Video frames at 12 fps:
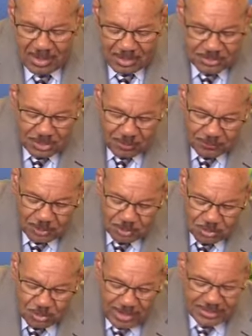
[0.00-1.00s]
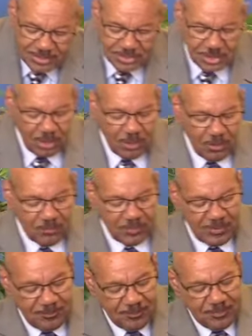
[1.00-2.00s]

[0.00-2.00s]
So you trust Jehovah,